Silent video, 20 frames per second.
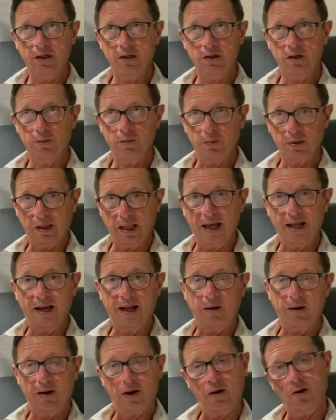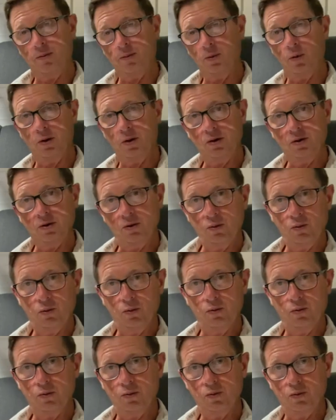to plan out how I'm going
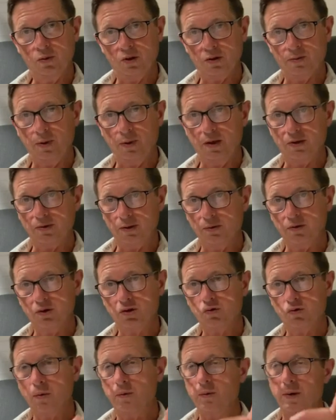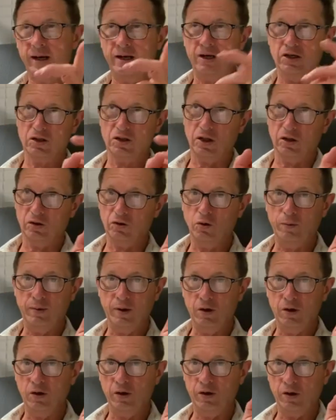to respond. So I was script writing just a little bit
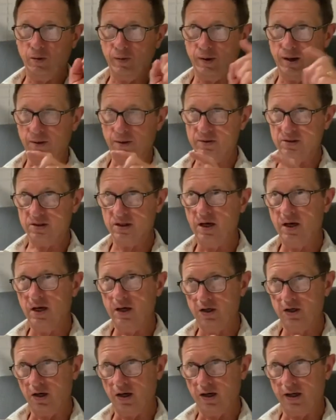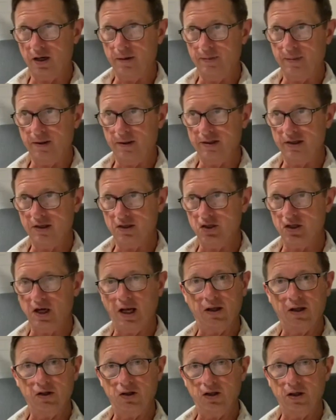earlier when I was talking about this
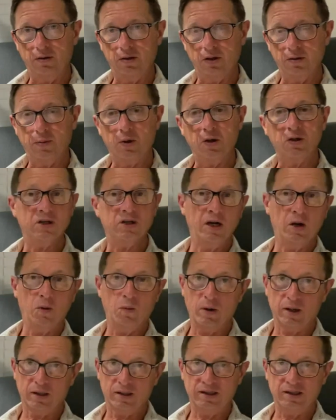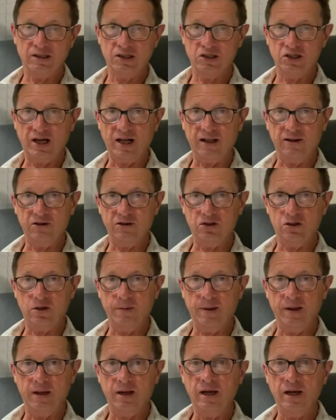challenging the person at work. The challenge to
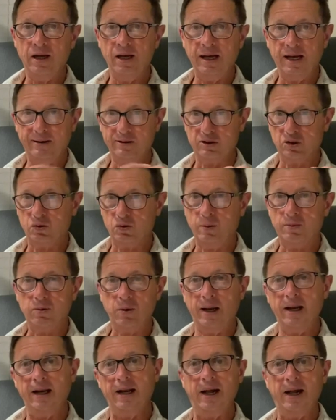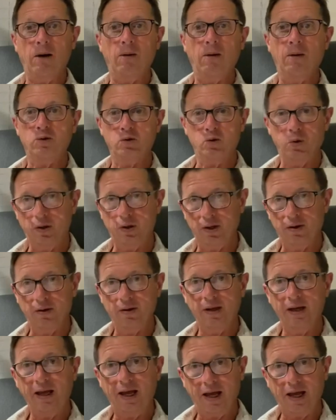me of script writing how I was going to
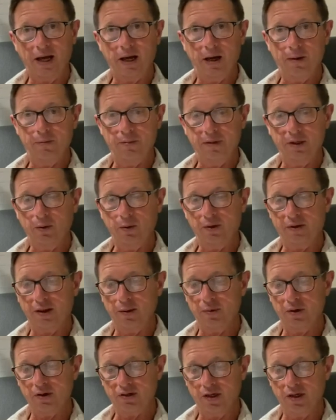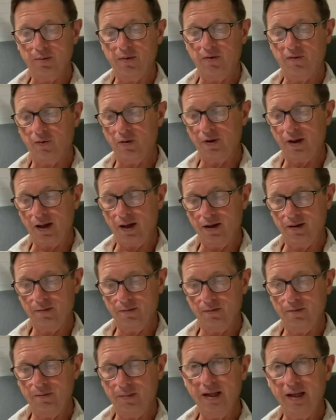uh, deal with that person. And before that
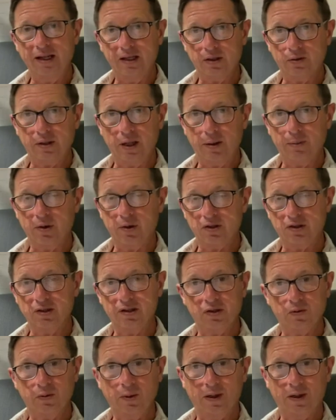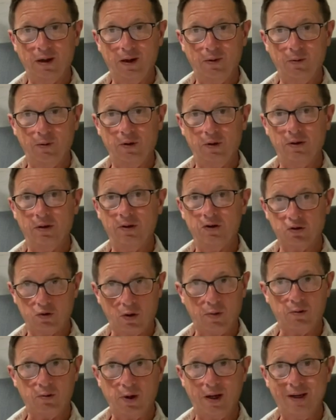meetings with that person this week, I will
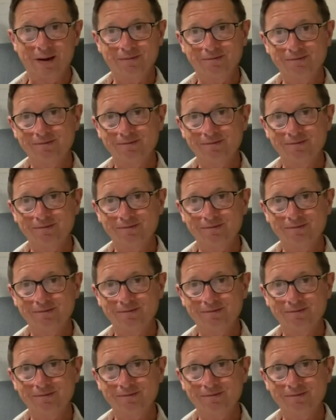script write